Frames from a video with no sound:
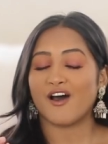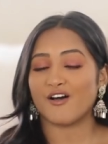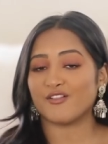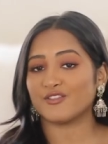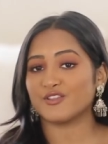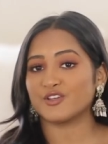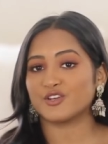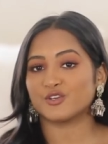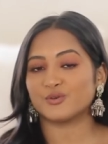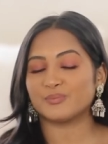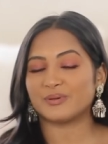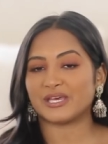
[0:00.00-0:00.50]
a
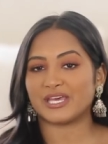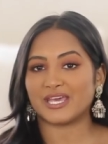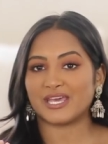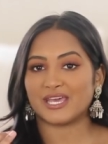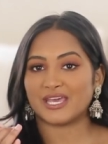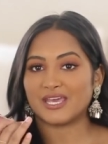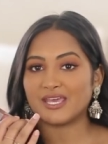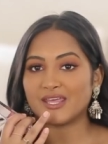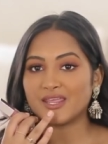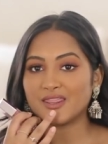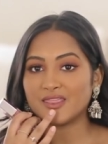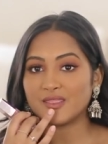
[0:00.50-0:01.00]
little bit
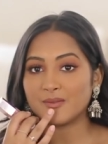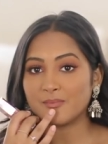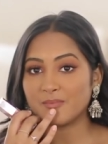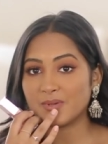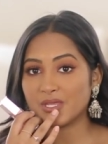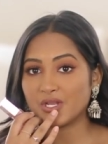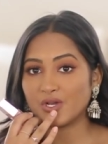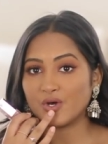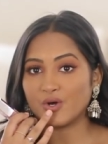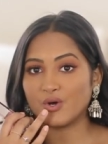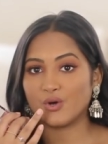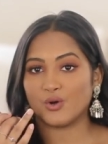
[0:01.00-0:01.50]
in the
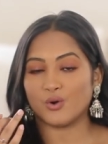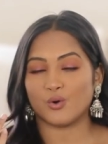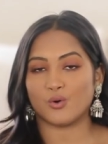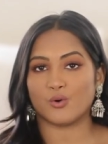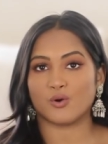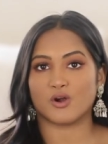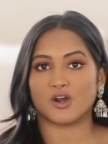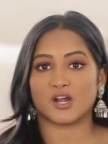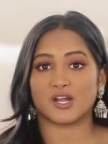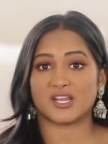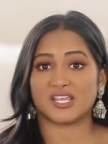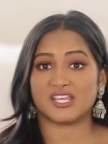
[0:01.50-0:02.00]
middle
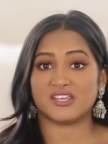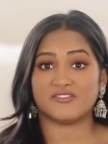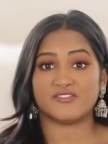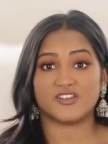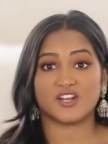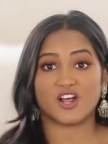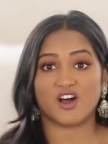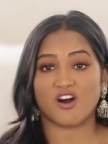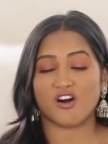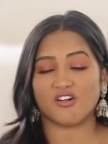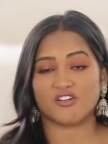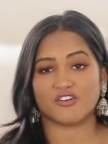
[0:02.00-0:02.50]
or
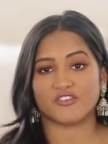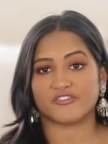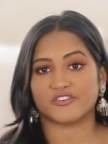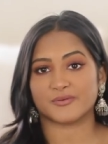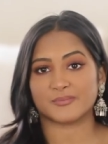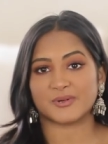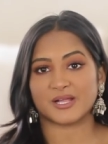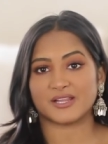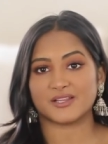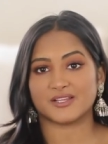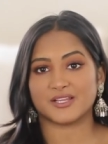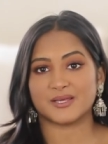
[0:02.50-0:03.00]
even all over
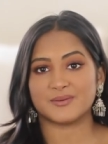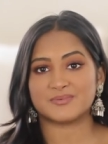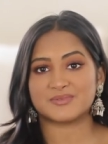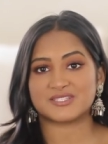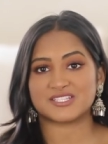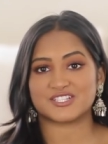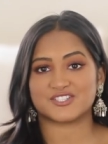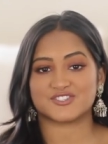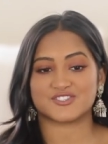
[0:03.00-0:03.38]
my lips.